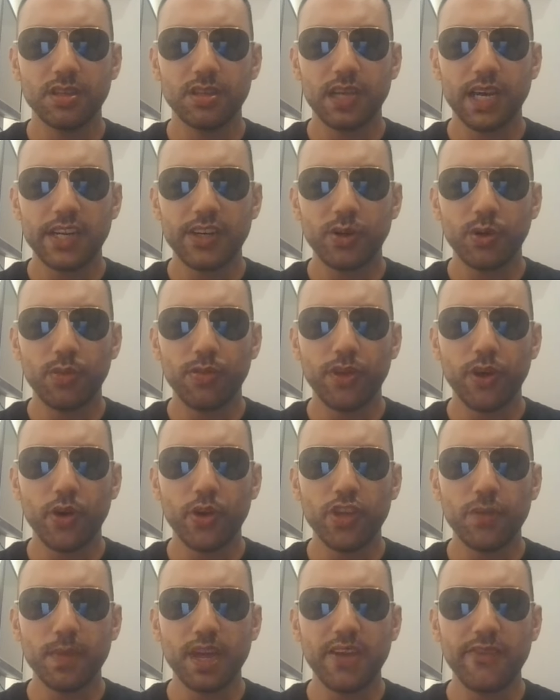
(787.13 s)
And although
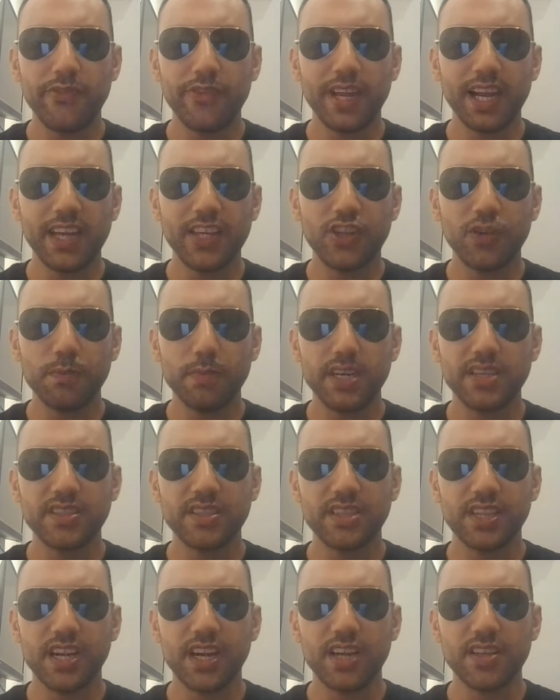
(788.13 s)
you may feel like you
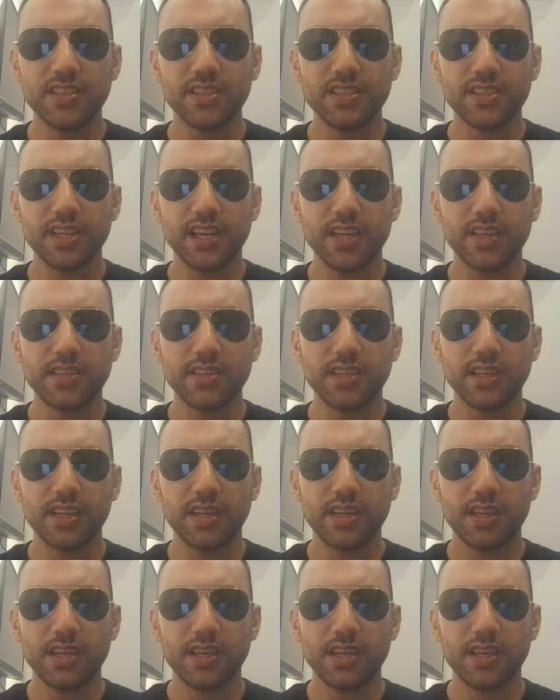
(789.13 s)
missed the narcissist,